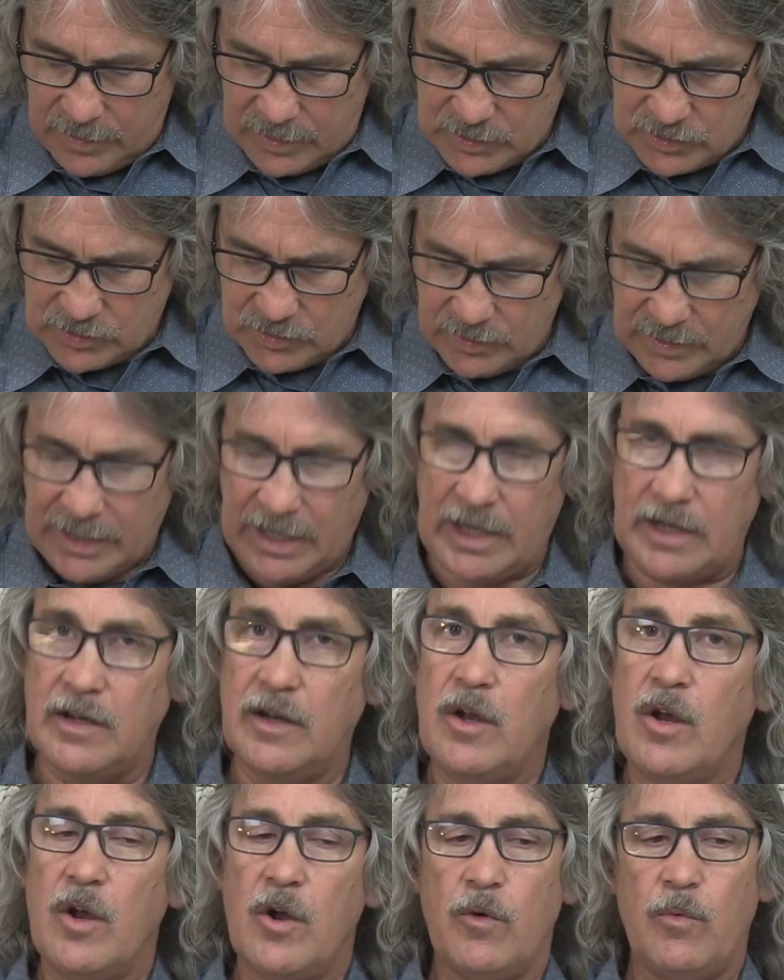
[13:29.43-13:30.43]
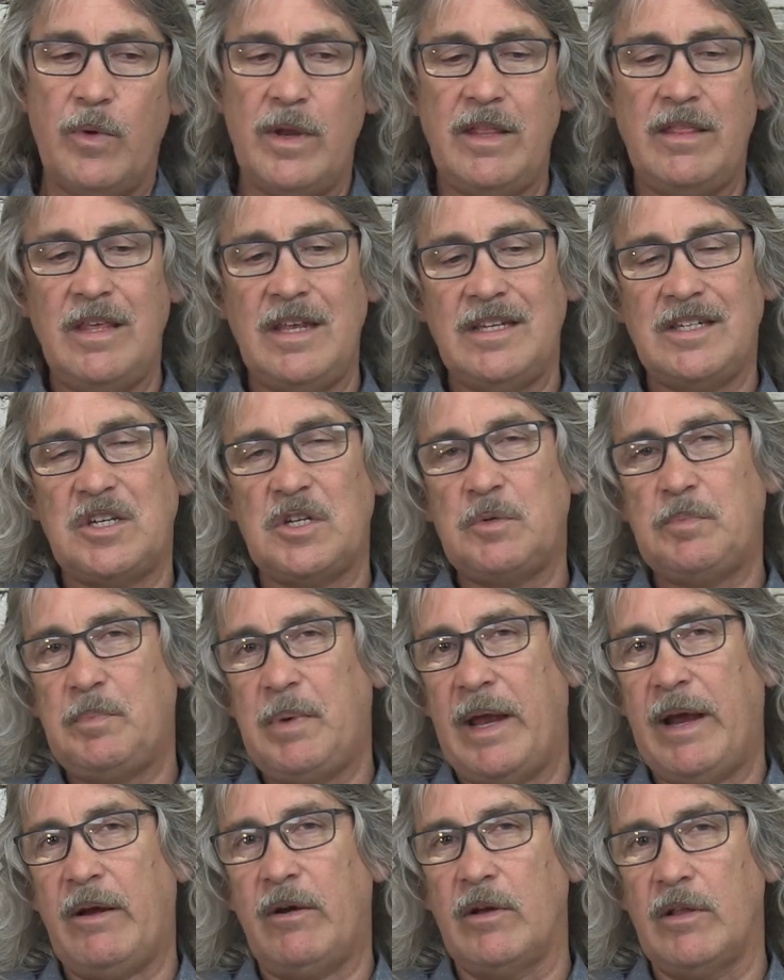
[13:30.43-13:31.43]
And so again, read these as
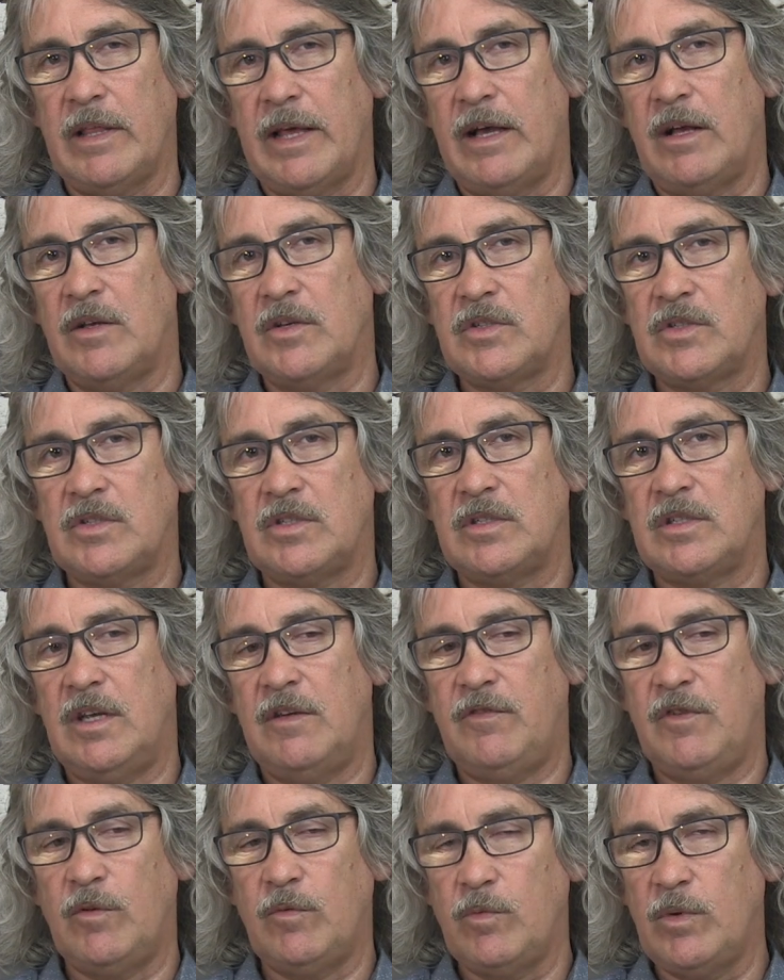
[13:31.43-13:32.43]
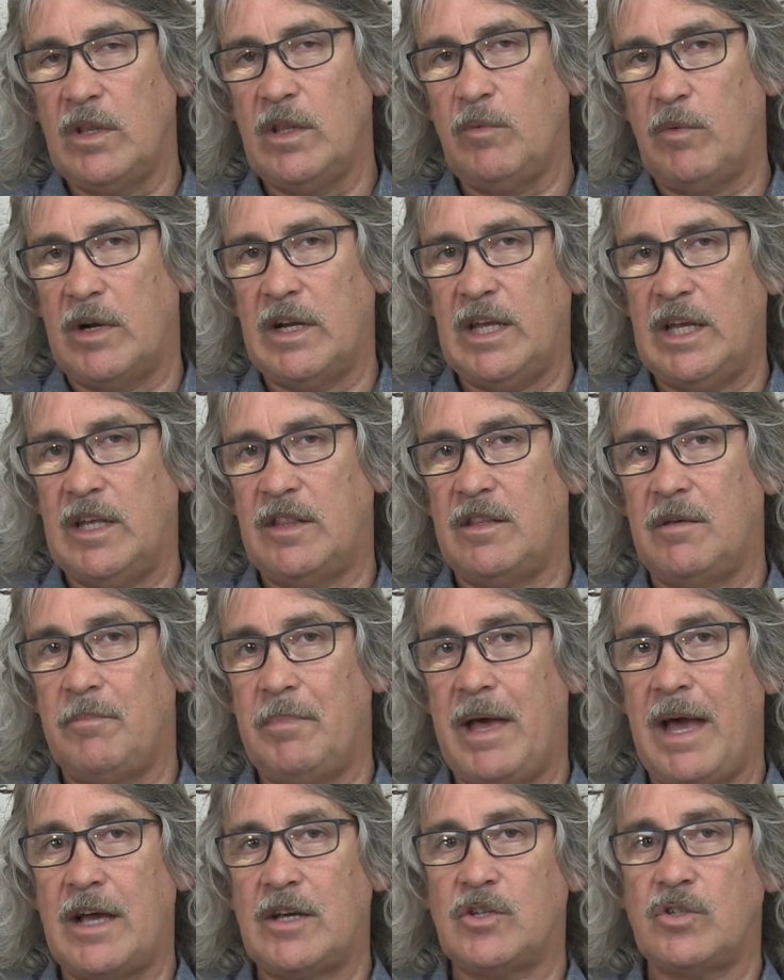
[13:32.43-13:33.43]
parallels if you really want to get the
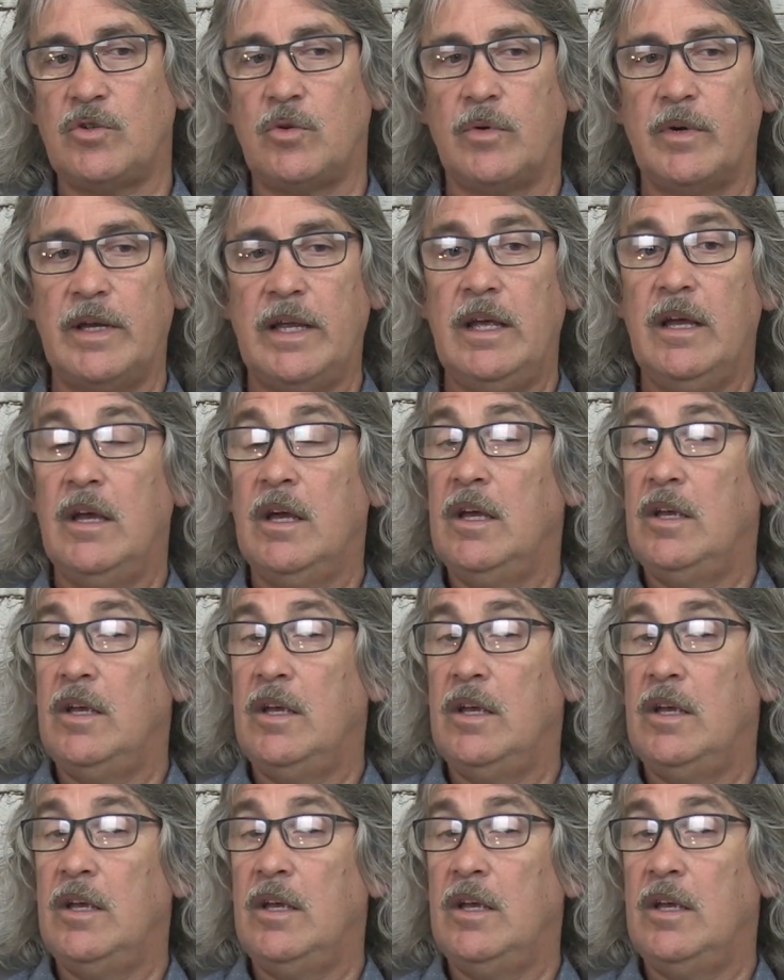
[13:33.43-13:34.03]
backstory.